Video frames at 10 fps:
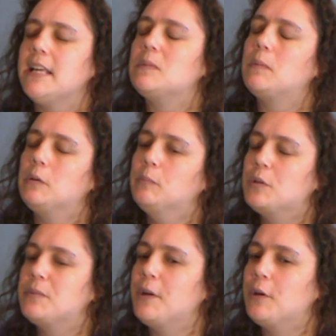to belong
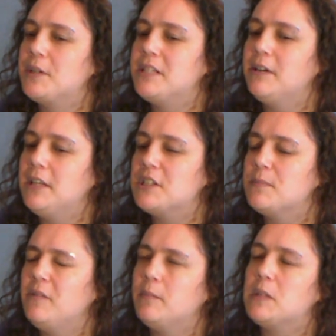more to minority religious
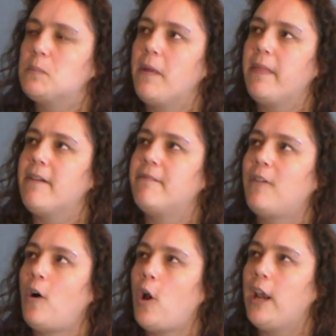movements, but they're
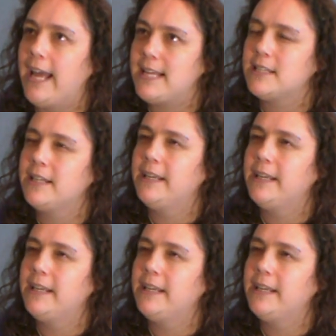far less